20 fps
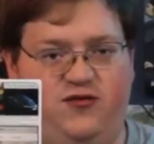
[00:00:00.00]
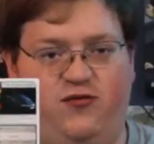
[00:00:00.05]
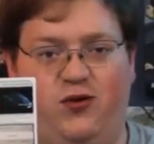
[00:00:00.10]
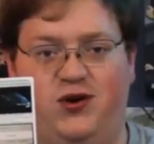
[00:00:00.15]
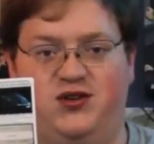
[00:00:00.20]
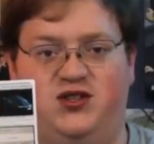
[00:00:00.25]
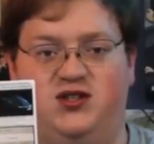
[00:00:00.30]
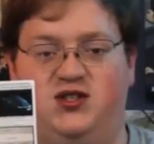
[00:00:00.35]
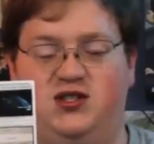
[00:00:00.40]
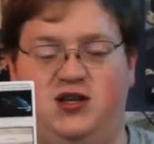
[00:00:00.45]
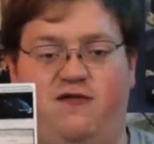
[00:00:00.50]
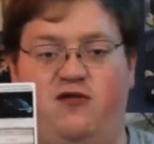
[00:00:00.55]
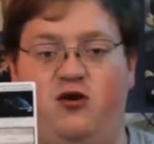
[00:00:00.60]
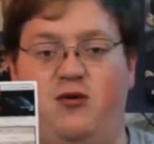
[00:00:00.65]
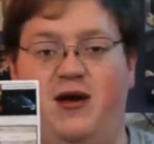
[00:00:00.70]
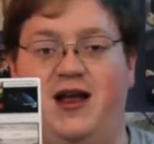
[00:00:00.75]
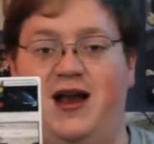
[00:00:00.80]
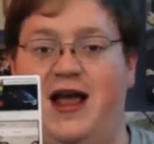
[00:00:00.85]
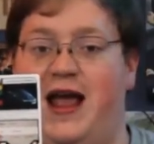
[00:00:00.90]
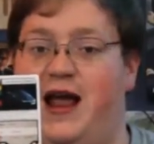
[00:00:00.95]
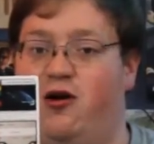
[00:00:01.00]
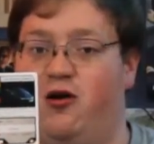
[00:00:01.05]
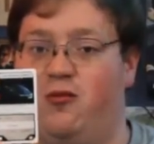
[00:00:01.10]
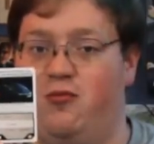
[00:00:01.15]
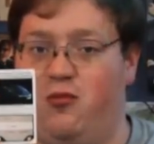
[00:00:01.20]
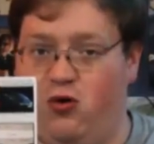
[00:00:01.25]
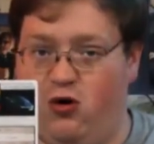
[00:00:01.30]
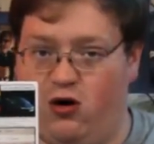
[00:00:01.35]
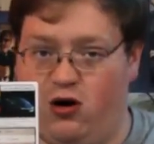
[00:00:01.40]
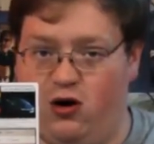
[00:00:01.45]
For instance, if you hit 8 or
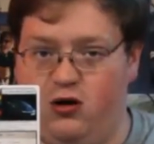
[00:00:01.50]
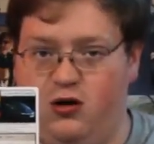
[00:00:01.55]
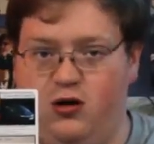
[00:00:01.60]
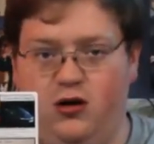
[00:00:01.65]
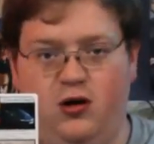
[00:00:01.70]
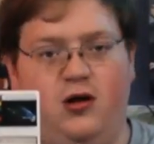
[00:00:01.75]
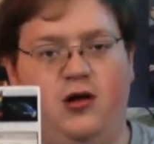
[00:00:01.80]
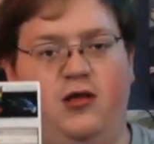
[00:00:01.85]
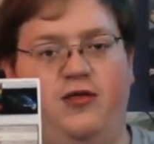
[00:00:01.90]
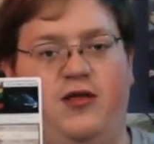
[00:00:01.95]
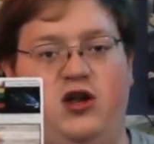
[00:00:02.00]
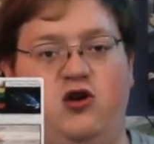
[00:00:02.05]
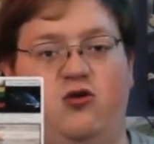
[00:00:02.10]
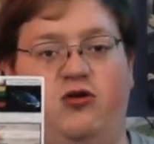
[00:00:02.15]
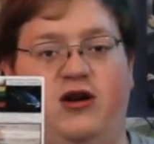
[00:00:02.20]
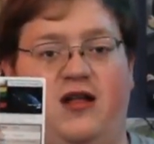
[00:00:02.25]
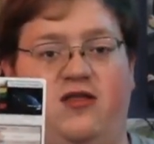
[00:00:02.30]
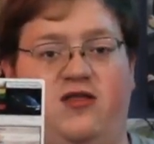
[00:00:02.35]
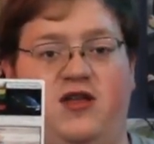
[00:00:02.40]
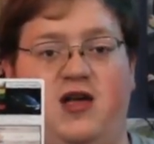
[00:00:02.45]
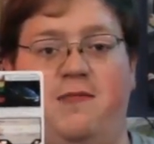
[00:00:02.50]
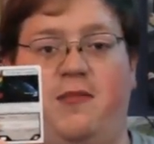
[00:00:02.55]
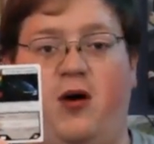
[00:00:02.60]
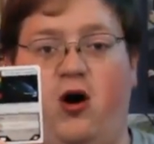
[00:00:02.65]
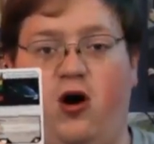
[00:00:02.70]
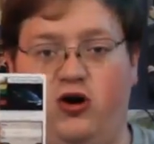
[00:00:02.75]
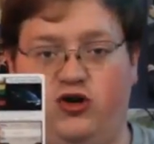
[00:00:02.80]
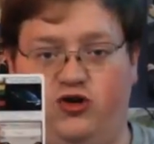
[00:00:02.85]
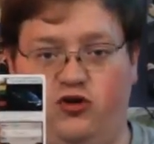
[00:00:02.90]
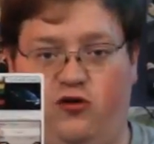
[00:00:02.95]
more, then you'll get the
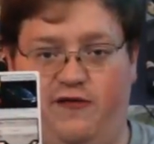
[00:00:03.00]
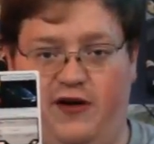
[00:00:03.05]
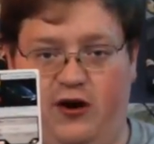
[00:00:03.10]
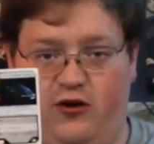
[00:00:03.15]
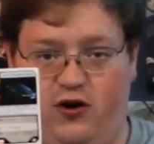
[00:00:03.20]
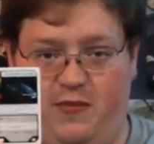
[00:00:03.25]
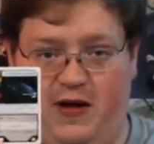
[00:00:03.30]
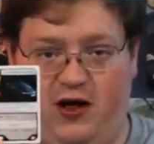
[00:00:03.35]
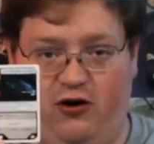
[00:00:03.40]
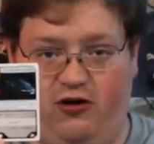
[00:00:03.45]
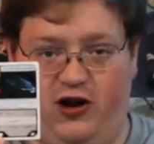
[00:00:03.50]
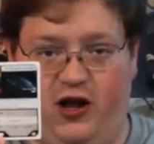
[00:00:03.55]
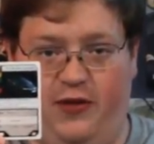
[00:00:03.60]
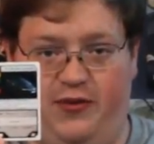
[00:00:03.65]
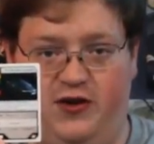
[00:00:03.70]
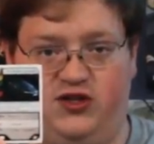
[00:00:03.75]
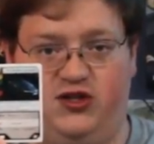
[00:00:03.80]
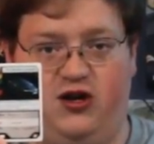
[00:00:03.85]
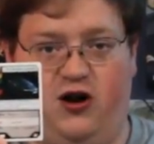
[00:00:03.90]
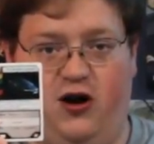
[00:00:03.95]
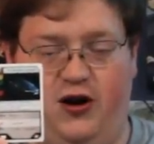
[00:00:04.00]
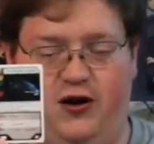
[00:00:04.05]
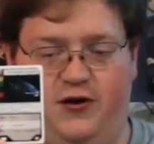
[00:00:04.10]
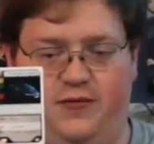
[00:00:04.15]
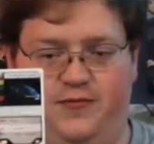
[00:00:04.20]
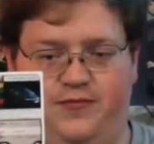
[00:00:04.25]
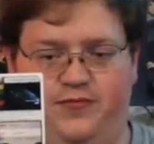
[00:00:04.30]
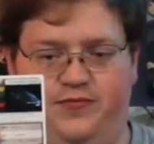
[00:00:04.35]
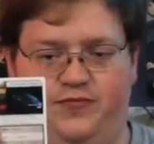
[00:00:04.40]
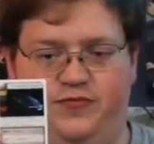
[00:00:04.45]
partial failure penalty on this card.
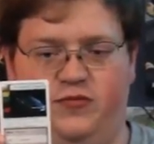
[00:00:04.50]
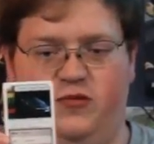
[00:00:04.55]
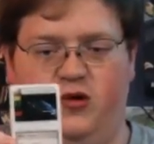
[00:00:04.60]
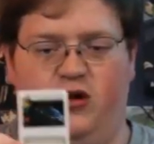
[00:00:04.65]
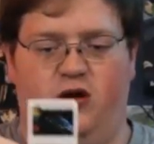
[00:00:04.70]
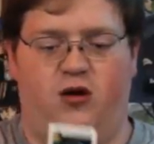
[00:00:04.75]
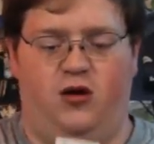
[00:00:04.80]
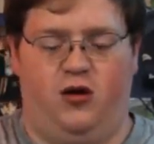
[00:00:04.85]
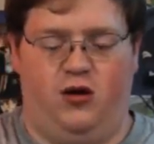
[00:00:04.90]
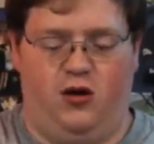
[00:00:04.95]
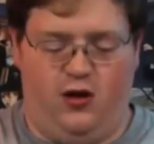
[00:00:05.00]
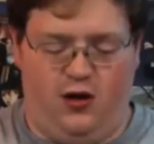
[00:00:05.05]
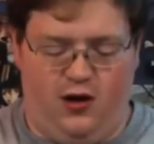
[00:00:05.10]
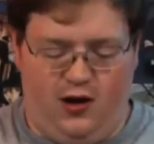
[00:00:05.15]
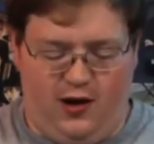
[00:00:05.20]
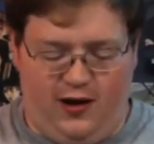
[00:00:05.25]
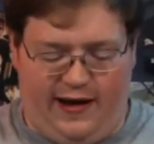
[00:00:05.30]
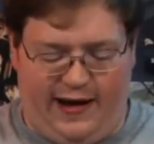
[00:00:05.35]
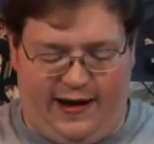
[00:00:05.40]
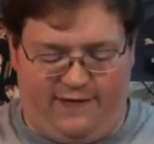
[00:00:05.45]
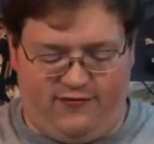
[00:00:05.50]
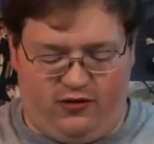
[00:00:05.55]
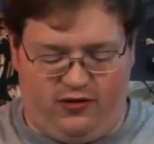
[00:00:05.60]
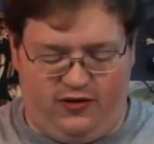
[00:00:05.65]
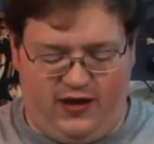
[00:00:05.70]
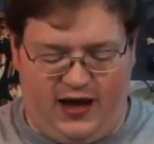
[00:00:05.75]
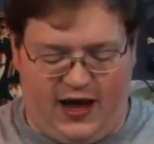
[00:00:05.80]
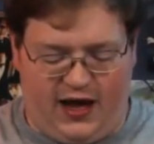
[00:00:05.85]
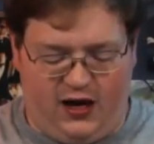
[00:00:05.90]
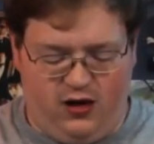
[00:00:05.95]
After
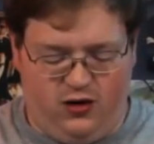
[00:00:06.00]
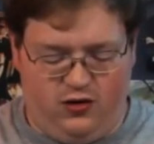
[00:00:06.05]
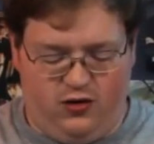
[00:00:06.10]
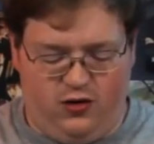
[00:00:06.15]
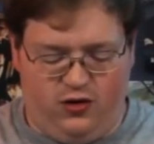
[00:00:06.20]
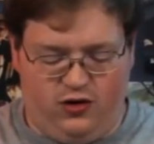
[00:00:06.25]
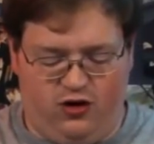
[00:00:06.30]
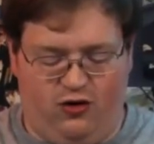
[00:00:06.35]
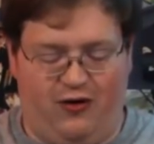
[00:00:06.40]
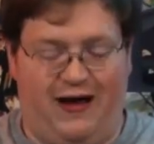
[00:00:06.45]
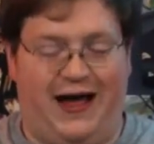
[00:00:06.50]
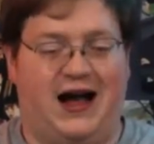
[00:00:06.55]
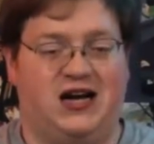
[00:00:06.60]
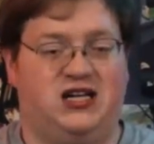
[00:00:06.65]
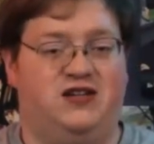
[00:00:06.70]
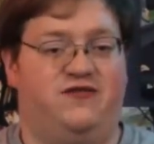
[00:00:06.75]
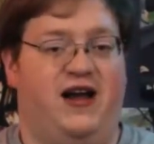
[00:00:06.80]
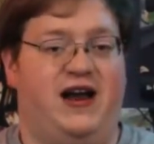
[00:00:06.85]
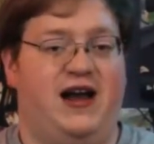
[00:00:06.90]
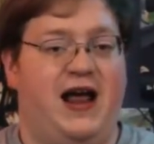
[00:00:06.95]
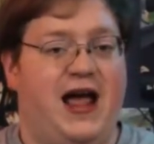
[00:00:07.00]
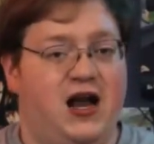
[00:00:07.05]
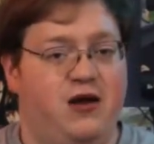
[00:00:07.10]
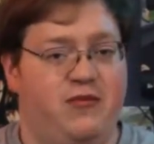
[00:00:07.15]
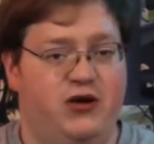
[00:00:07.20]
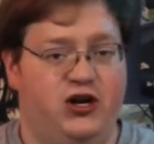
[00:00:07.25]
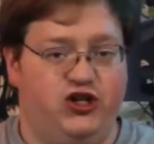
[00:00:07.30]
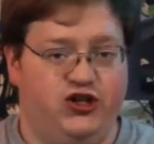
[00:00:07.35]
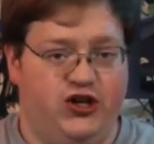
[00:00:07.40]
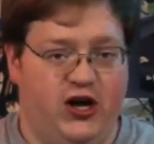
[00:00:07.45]
that, you'll activate
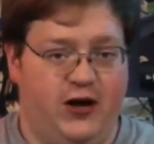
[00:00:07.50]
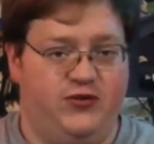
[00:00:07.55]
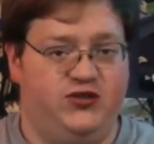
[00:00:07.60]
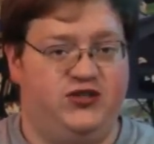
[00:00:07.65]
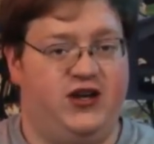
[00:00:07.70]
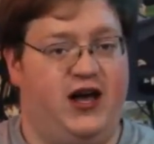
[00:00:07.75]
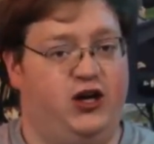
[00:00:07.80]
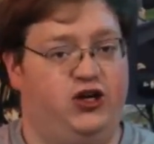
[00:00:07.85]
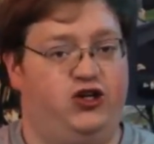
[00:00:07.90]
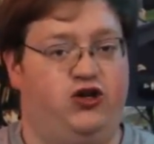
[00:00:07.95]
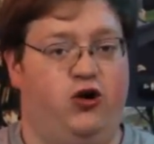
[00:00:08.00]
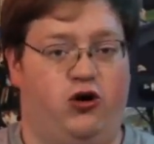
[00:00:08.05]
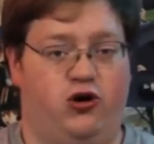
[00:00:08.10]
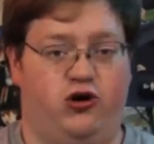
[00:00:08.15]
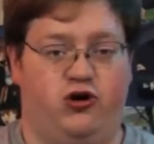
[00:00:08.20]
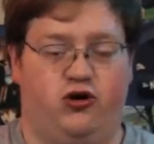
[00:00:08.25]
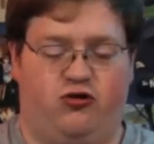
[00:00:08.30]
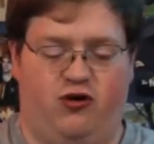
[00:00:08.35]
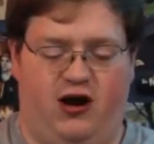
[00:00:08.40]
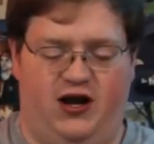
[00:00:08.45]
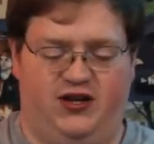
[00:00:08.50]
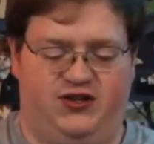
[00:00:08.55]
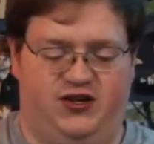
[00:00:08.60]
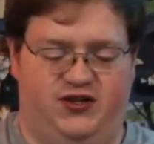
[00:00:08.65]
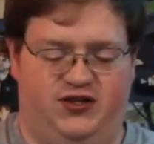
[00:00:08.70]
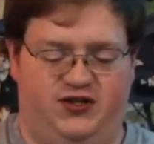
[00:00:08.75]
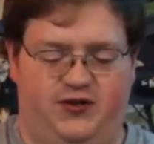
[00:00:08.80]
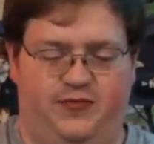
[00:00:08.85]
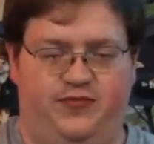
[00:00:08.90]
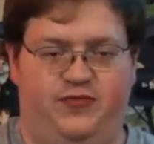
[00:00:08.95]
enemy ships as shown in your
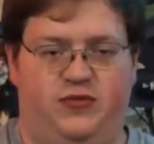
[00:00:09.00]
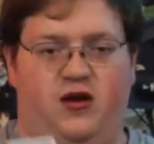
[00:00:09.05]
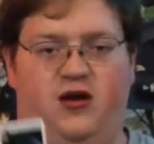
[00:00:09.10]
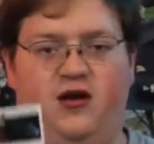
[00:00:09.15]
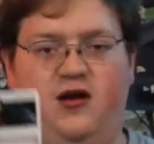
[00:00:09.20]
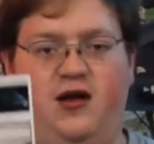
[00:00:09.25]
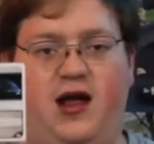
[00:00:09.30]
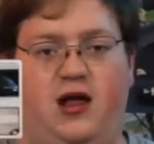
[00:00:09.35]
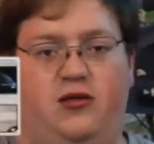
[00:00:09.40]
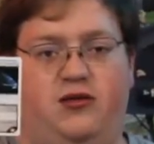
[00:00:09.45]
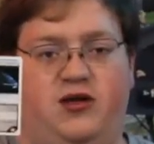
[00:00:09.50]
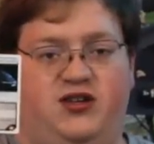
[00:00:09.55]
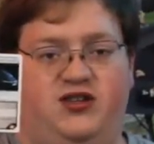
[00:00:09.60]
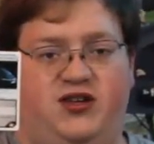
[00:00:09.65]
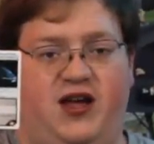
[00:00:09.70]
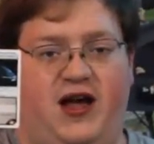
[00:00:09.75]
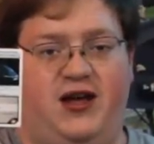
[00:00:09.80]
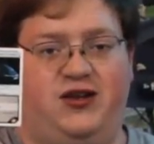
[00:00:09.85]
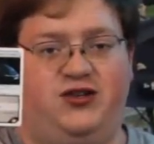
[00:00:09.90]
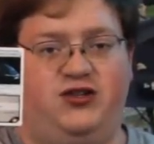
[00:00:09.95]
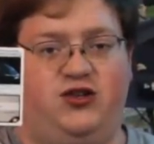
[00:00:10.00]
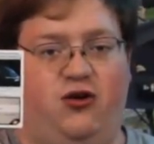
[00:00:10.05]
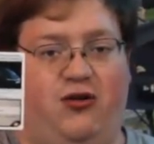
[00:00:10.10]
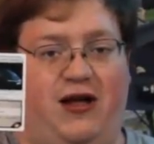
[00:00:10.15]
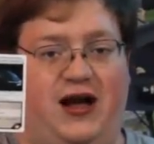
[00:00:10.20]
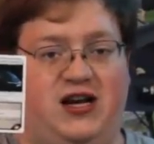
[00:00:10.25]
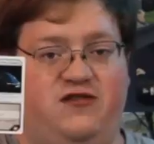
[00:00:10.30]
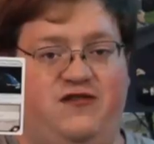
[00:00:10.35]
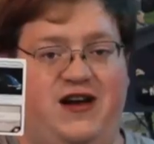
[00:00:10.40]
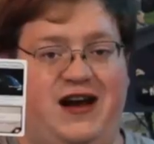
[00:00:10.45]
crisis. In this case, you'll
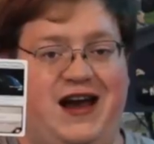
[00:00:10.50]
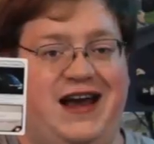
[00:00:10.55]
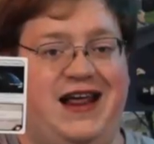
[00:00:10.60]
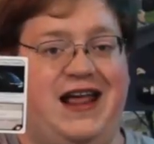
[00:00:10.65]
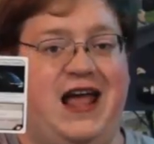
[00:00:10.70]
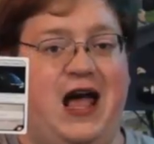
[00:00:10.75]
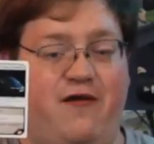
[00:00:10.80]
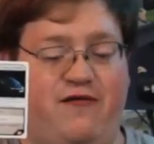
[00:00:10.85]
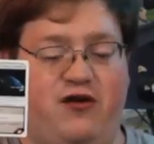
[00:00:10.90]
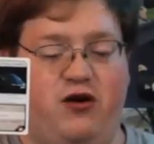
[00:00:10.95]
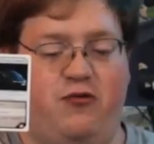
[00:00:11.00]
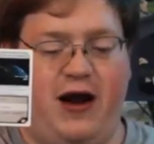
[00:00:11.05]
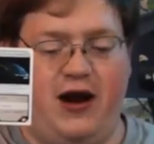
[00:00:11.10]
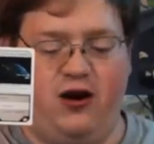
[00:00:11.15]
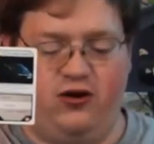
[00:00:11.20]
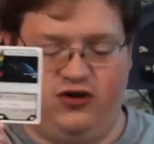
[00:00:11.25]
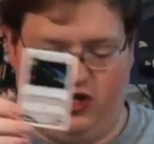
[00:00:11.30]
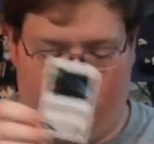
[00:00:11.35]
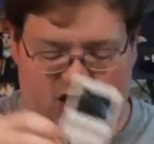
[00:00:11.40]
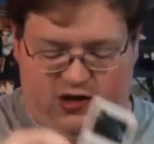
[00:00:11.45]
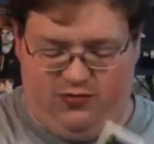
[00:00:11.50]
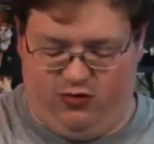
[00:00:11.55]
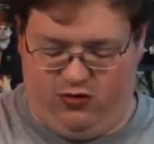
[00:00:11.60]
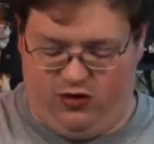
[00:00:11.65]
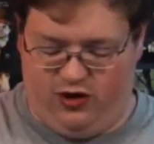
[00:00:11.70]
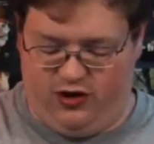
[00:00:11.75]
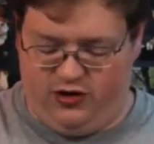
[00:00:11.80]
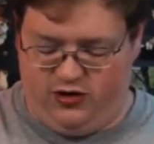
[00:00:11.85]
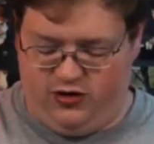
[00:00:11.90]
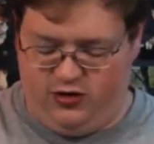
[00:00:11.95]
activate any heavy raiders on the
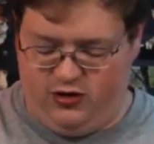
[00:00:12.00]
board.